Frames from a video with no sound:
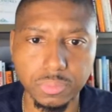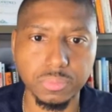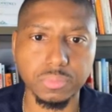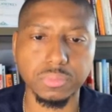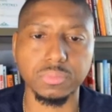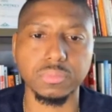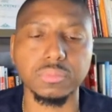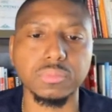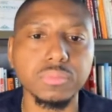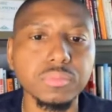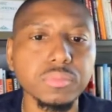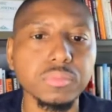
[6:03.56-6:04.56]

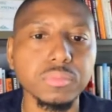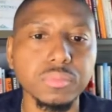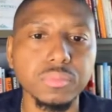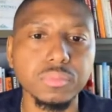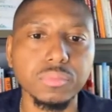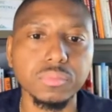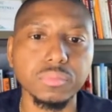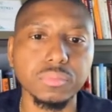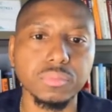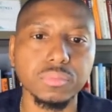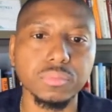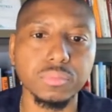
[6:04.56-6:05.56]

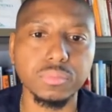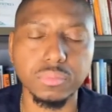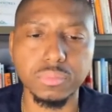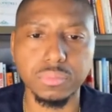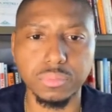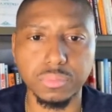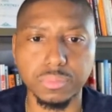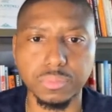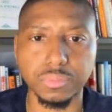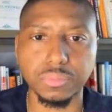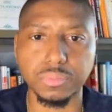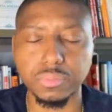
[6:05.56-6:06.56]

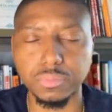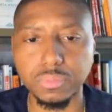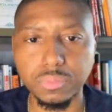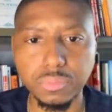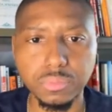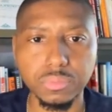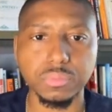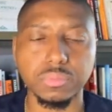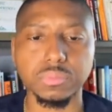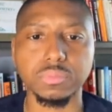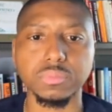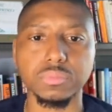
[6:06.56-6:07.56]

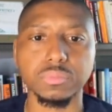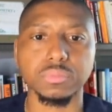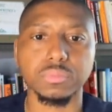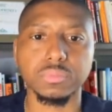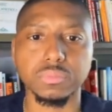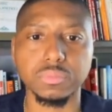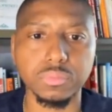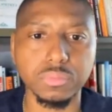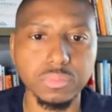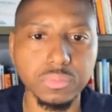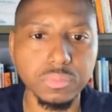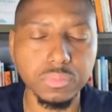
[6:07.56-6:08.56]

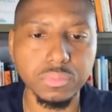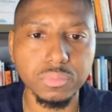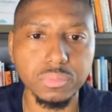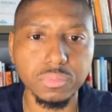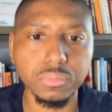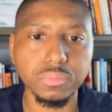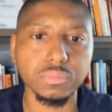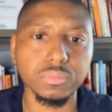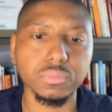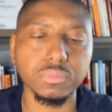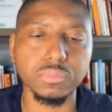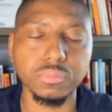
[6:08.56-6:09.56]

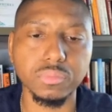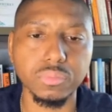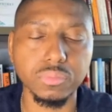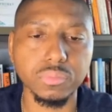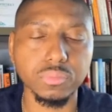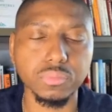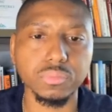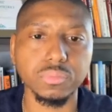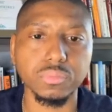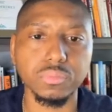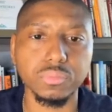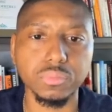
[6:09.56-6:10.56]

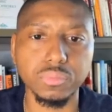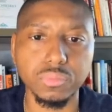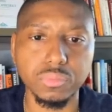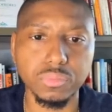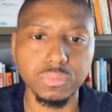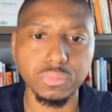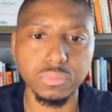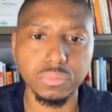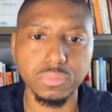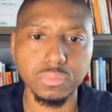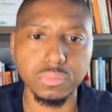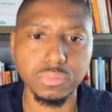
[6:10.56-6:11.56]
The person shown says nothing.